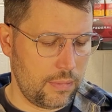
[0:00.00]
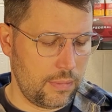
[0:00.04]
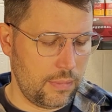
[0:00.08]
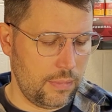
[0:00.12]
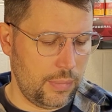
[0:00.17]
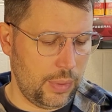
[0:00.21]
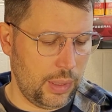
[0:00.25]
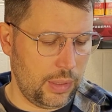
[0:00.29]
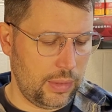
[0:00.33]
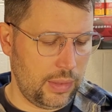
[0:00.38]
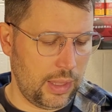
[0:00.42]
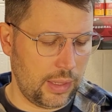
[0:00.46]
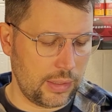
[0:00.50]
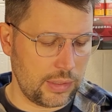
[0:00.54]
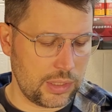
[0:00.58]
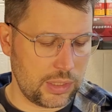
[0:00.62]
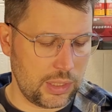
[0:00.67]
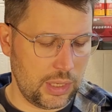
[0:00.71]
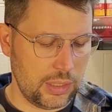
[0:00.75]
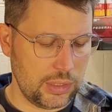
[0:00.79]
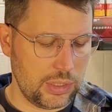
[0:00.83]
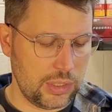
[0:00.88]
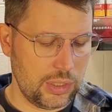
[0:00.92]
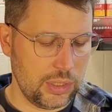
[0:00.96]
But
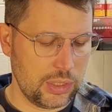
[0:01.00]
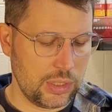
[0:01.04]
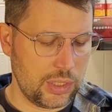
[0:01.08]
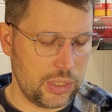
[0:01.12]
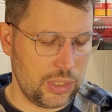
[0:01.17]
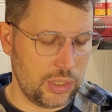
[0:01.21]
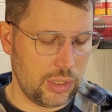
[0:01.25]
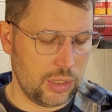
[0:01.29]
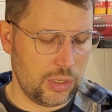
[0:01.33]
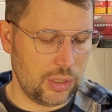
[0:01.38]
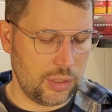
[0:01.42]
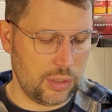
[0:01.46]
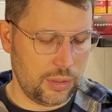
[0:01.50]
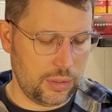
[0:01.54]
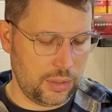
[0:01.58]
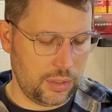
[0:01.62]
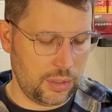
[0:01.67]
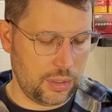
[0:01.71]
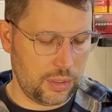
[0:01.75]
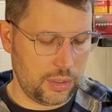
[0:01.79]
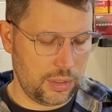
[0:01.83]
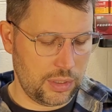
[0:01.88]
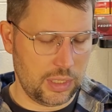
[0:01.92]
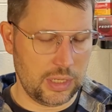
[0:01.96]
that's just
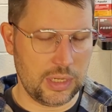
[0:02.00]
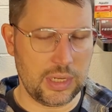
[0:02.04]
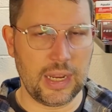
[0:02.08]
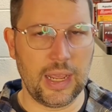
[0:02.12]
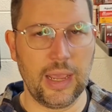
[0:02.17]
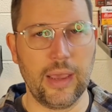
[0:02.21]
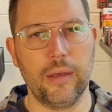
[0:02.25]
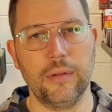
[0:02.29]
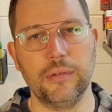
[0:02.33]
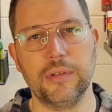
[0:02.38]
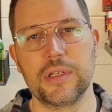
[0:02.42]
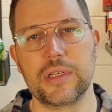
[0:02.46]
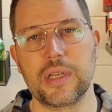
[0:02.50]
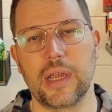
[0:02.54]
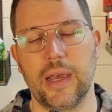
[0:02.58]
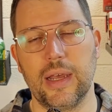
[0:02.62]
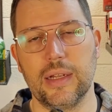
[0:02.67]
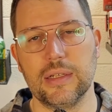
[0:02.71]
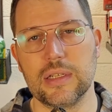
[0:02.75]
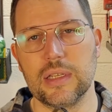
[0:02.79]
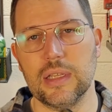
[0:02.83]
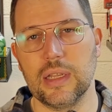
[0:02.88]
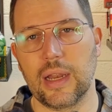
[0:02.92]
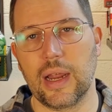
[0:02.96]
the
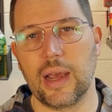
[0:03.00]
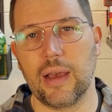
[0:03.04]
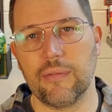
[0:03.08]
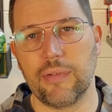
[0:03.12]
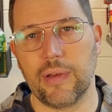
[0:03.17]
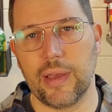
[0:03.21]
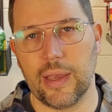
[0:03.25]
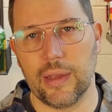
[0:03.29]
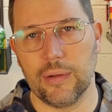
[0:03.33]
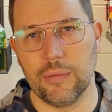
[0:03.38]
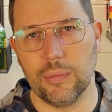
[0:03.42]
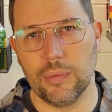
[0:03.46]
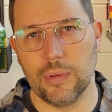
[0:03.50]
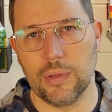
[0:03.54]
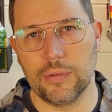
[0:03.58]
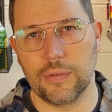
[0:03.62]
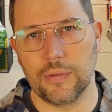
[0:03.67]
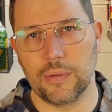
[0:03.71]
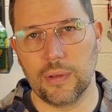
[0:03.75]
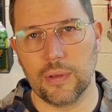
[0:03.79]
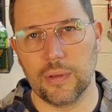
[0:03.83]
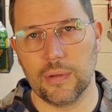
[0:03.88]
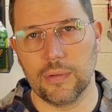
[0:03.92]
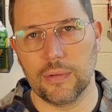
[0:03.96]
downsides that I've had with
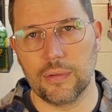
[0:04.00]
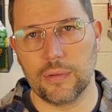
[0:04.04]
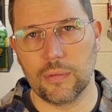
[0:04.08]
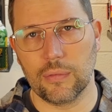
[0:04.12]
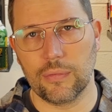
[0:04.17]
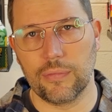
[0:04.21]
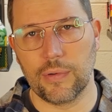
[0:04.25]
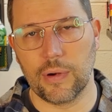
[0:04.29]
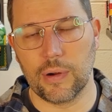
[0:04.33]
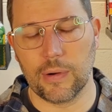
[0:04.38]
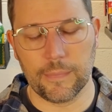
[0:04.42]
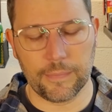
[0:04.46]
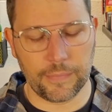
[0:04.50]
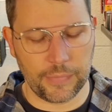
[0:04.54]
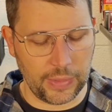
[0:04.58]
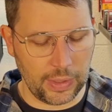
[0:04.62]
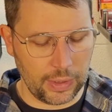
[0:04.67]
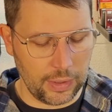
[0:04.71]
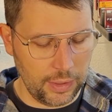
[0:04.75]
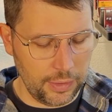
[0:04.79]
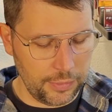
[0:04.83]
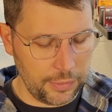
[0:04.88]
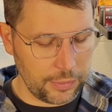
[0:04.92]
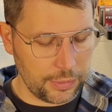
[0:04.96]
this gun so far.
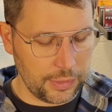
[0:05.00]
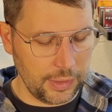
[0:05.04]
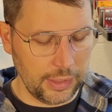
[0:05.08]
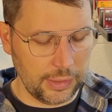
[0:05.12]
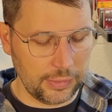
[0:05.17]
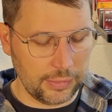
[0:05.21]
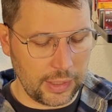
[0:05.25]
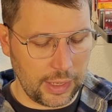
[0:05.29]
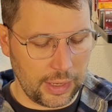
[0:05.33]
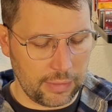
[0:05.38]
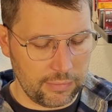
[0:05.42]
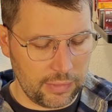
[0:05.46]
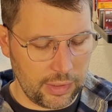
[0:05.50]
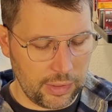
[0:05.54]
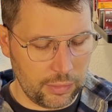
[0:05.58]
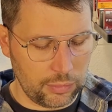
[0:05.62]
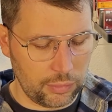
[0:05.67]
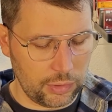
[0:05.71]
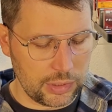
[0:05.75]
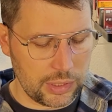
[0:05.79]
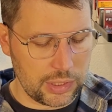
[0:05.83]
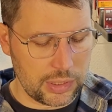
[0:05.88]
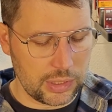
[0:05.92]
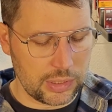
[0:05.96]
The other thing that I've
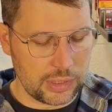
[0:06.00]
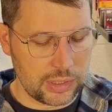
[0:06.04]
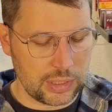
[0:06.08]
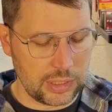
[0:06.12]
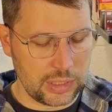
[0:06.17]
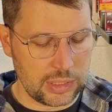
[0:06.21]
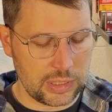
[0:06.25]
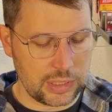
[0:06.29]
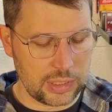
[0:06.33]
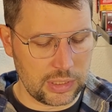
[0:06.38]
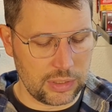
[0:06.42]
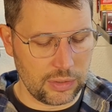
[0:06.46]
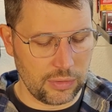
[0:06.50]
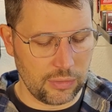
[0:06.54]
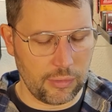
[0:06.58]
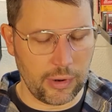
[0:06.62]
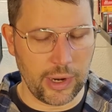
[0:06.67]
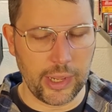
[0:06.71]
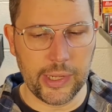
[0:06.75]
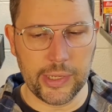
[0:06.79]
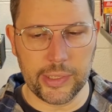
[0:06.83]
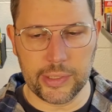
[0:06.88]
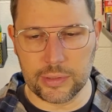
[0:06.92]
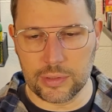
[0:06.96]
noticed is at the
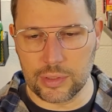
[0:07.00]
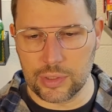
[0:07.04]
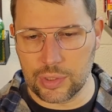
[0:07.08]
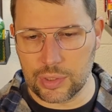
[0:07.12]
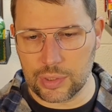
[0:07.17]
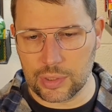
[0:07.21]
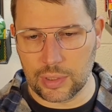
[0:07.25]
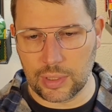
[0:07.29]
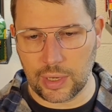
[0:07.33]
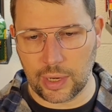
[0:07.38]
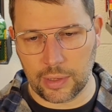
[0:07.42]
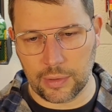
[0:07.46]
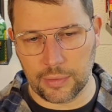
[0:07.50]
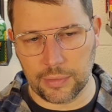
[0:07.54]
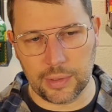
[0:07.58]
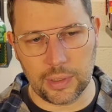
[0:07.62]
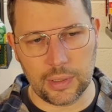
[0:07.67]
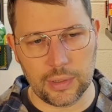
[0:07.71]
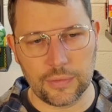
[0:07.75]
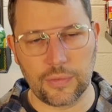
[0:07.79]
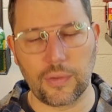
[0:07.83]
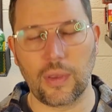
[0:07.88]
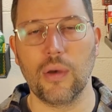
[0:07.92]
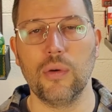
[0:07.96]
range, now that
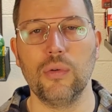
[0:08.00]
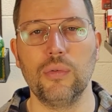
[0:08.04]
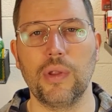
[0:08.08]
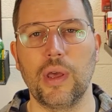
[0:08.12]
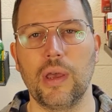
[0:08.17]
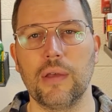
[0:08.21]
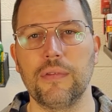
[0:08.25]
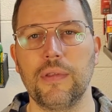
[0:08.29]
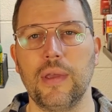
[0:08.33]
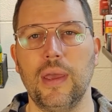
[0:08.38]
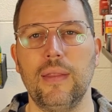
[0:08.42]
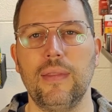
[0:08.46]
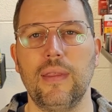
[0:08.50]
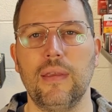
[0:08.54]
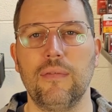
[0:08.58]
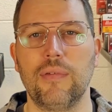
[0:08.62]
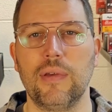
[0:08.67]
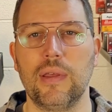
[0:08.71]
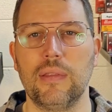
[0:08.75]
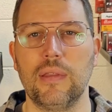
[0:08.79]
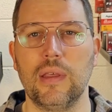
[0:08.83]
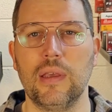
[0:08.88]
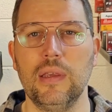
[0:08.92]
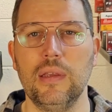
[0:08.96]
it's cold outside, they've
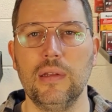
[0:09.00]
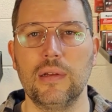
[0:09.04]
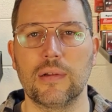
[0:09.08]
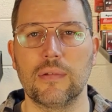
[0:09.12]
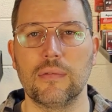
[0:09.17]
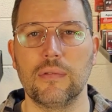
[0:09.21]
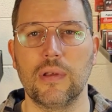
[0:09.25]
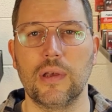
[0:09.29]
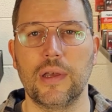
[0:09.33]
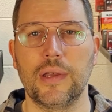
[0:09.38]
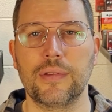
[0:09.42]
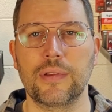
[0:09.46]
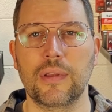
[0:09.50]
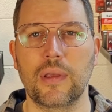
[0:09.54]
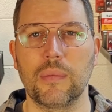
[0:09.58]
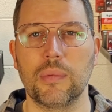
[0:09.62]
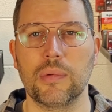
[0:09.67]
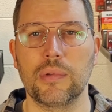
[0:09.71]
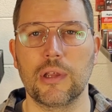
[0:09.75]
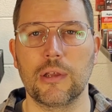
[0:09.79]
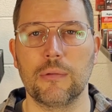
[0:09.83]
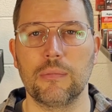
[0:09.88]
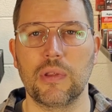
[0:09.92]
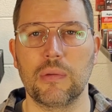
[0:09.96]
had the heat on the last
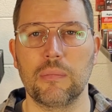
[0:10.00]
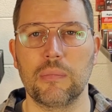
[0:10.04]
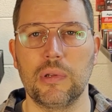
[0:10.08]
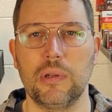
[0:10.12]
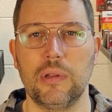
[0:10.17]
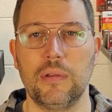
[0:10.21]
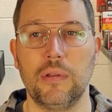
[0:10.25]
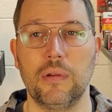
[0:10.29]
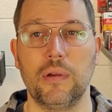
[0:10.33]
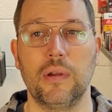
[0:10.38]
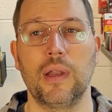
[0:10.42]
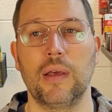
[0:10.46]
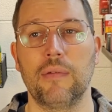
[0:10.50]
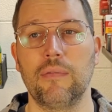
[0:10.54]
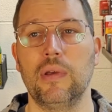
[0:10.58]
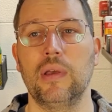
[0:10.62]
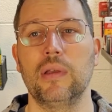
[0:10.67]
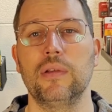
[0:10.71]
couple times I've been in there, and I